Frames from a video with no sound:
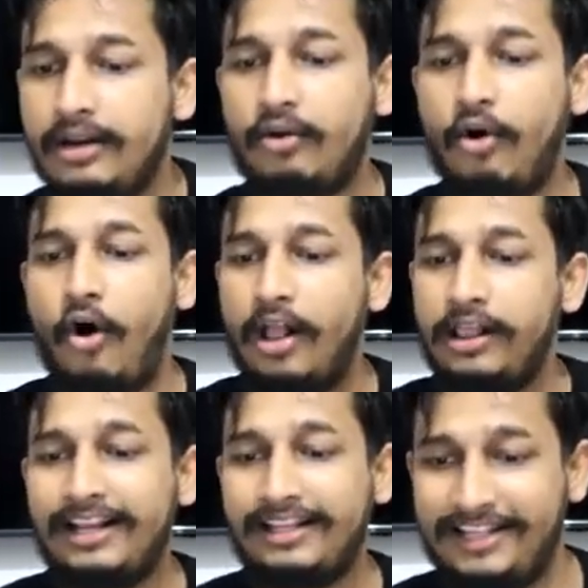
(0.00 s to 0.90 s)
Call
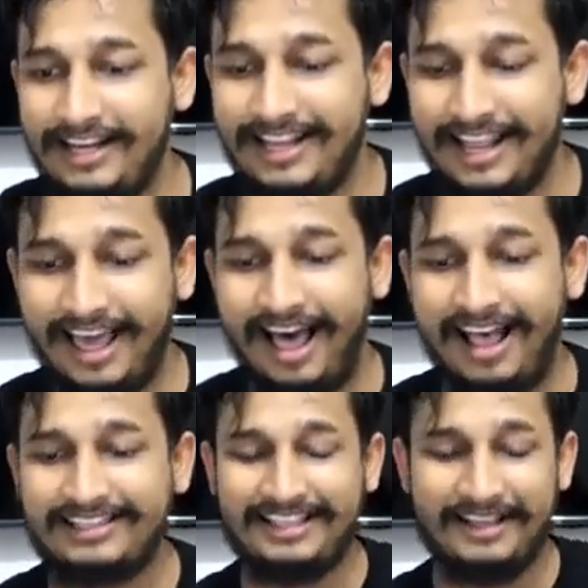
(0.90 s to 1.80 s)
the exchange and
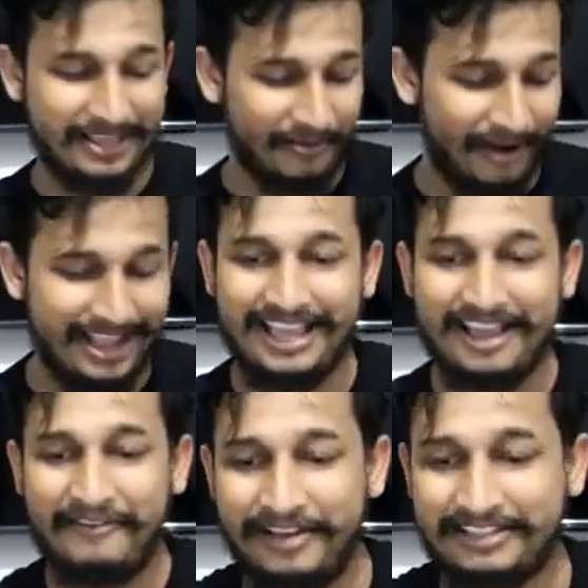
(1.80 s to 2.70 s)
ask them why they
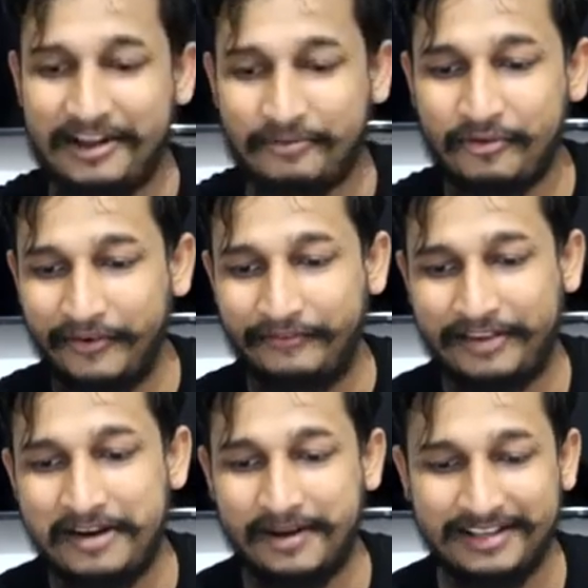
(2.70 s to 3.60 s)
have fixed up to
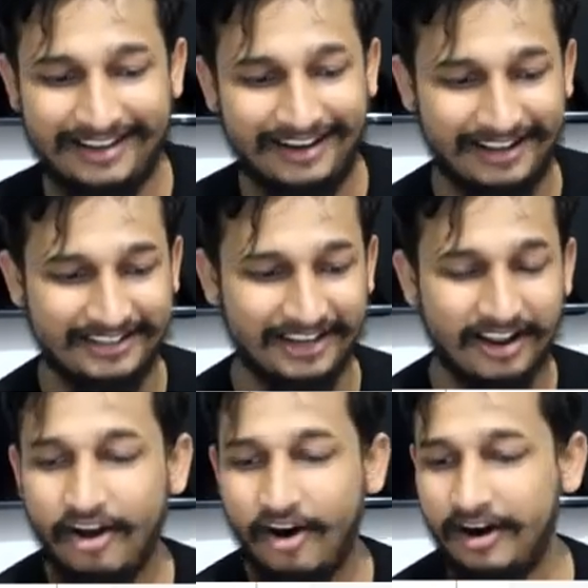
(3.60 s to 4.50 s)
15%,
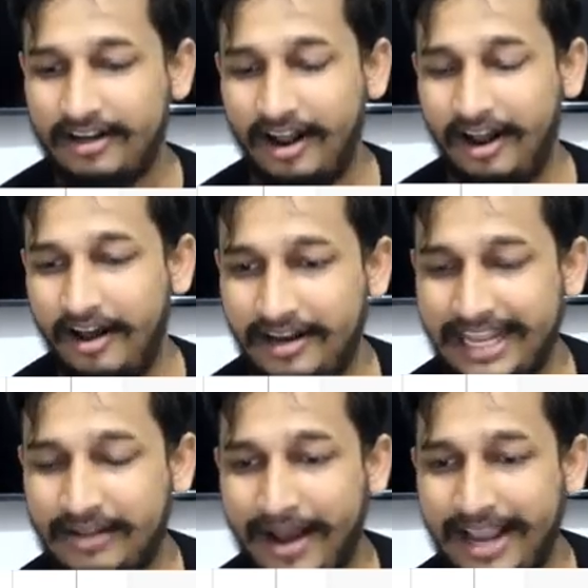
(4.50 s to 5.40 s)
or
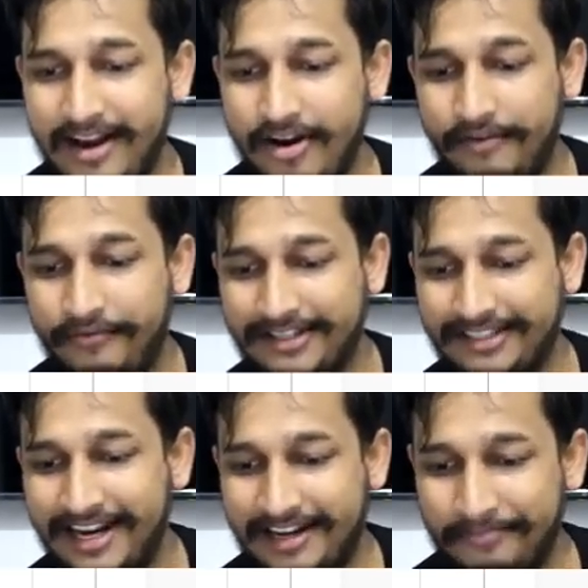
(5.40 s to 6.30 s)
like why they are not
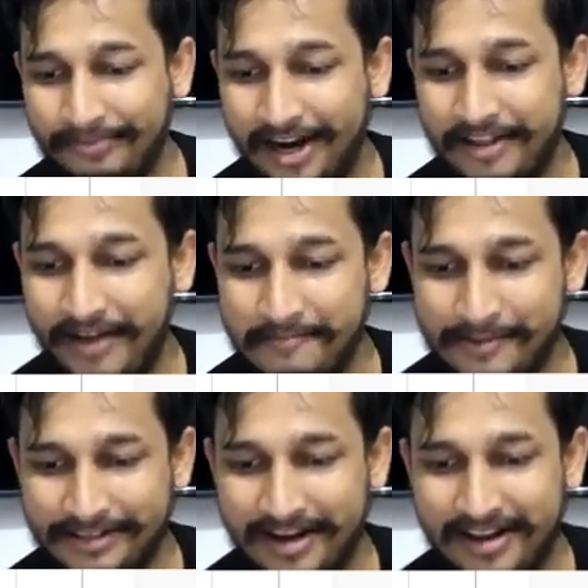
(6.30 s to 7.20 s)
fixing it up
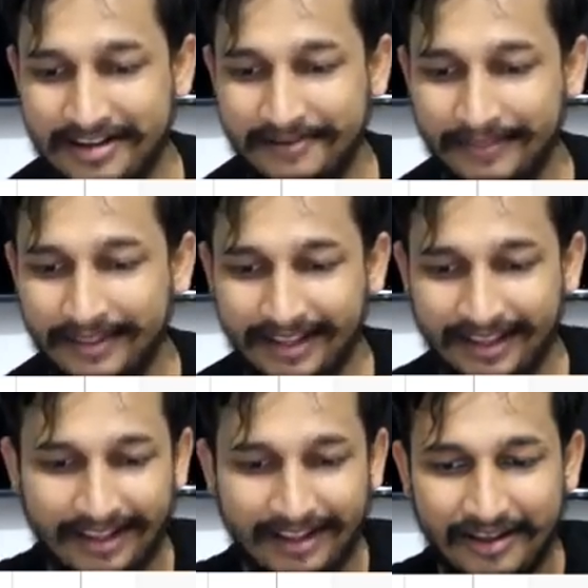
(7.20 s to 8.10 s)
35%.
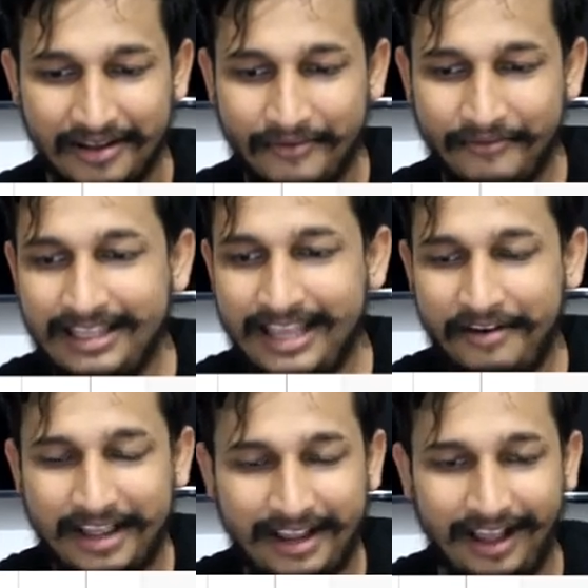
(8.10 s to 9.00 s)
When they
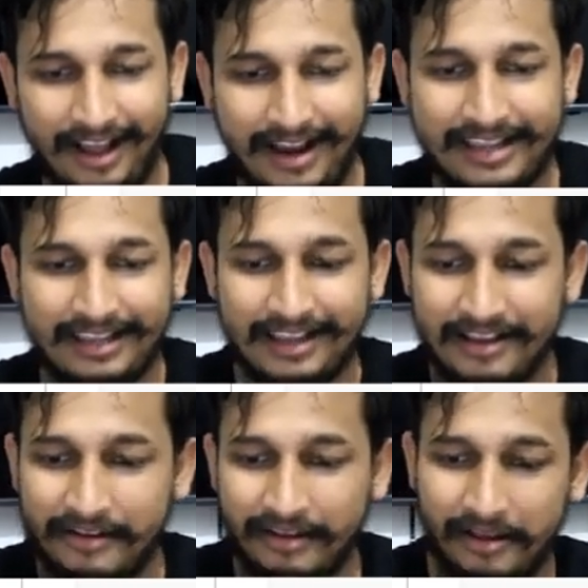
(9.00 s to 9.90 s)
were
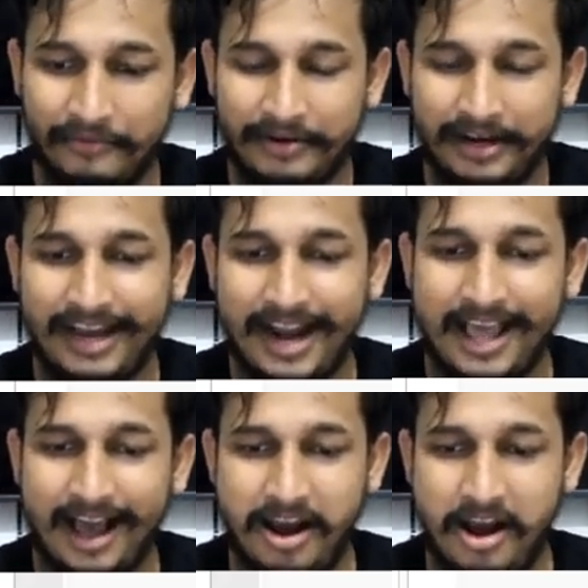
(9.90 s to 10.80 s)
we did
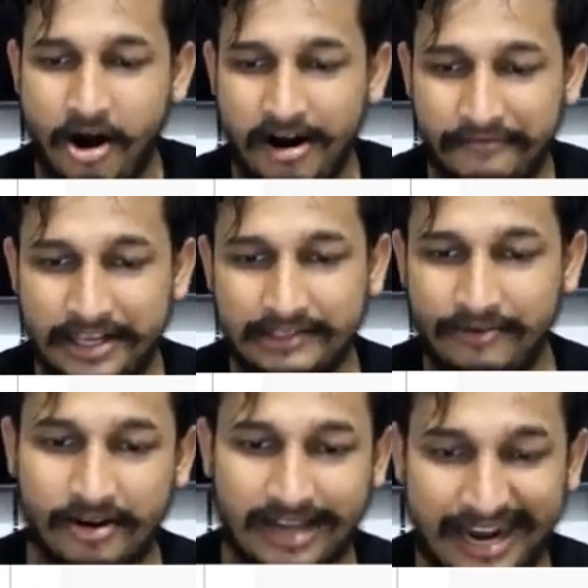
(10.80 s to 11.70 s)
a lot of things for
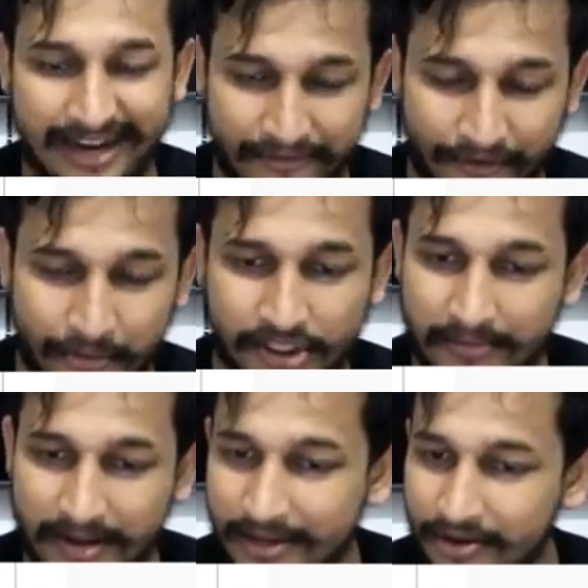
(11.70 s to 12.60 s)
your kind information.
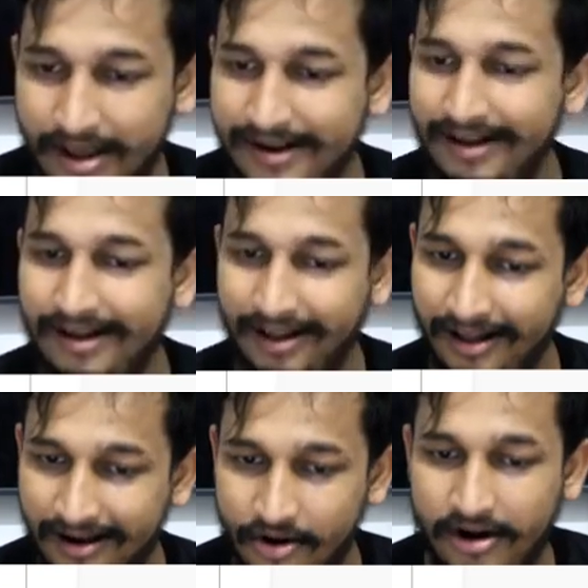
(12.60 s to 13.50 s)
Maybe you
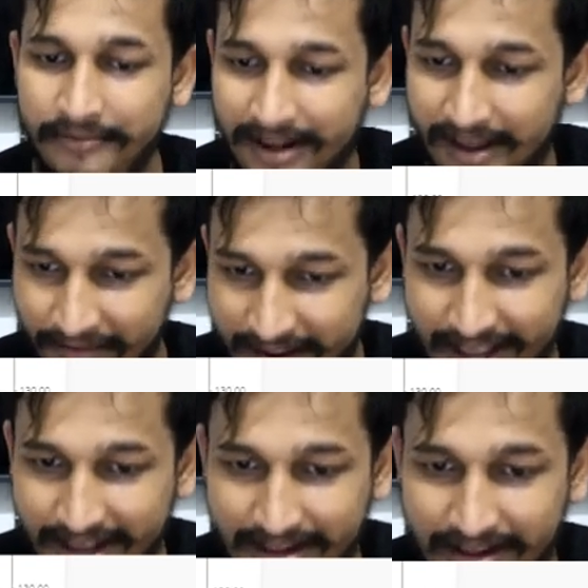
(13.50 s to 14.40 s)
are not even
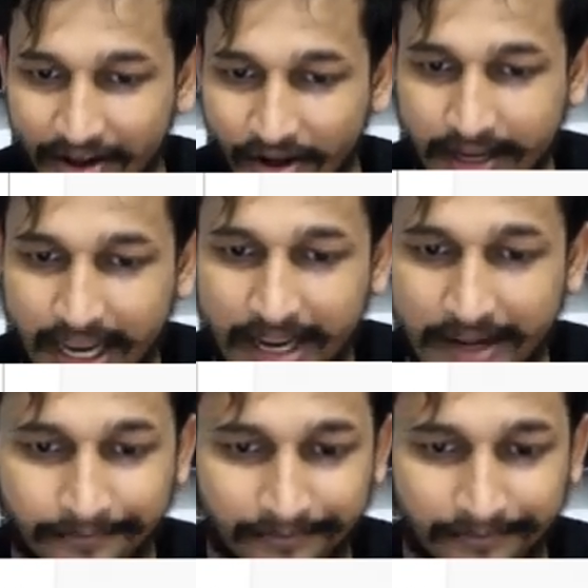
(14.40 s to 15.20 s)
aware. Okay.